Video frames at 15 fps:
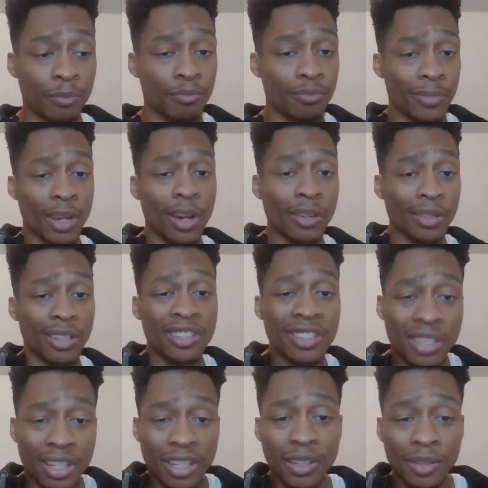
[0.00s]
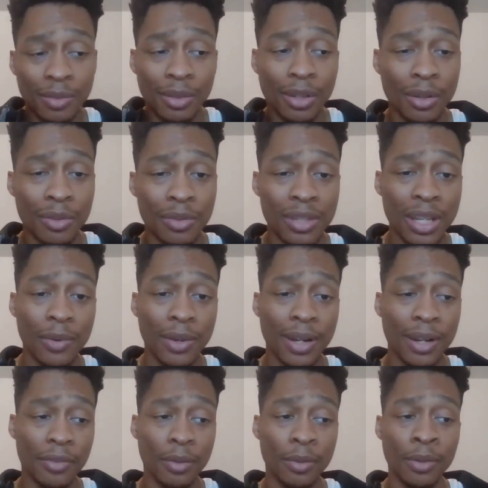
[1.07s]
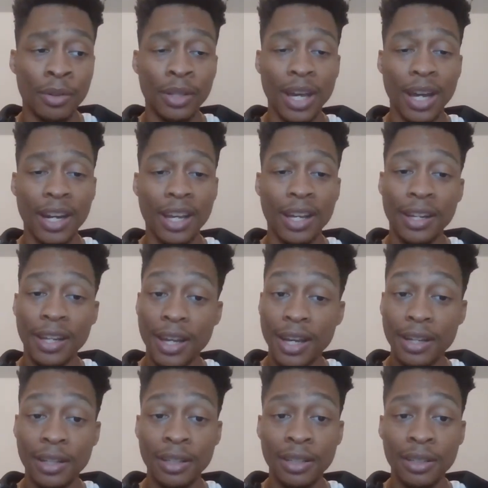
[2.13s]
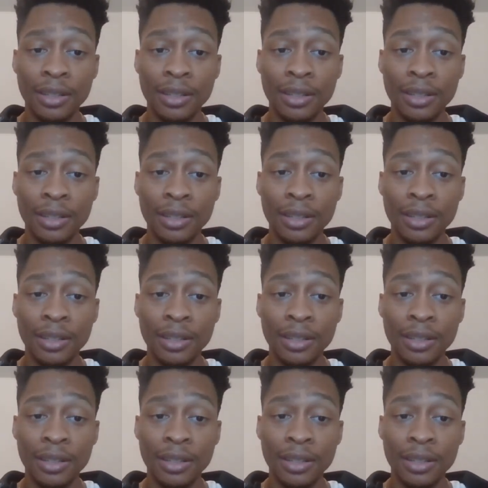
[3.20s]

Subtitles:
talk this shit, say whatever, yada yada yada.